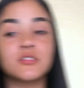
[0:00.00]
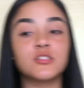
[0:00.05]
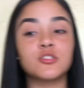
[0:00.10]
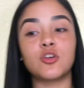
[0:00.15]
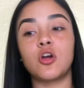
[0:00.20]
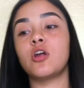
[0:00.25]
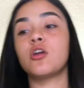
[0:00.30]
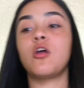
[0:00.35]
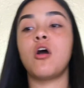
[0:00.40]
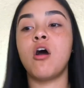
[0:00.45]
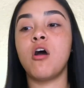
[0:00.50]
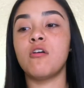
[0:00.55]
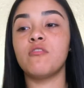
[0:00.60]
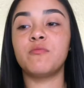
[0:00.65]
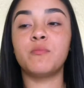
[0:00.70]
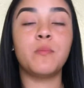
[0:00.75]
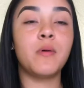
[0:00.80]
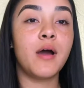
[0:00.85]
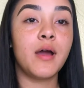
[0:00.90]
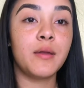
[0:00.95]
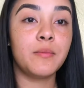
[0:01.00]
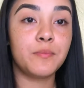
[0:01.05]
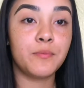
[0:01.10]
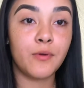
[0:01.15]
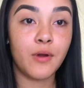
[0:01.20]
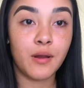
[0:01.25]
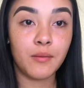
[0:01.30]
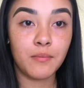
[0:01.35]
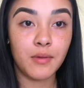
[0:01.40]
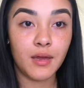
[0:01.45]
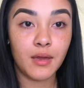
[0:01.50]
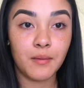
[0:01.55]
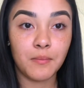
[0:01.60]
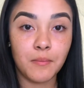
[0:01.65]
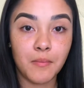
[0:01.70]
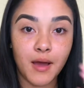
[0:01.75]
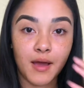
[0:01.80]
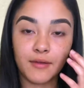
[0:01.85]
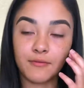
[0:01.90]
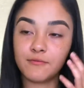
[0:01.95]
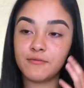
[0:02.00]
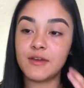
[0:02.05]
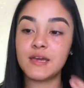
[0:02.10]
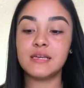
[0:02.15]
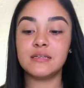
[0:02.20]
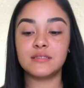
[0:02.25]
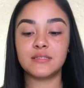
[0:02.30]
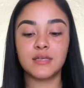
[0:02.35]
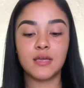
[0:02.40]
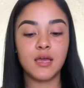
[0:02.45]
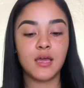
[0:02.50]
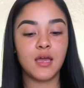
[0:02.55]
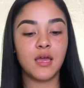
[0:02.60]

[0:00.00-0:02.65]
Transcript: start off by priming my face.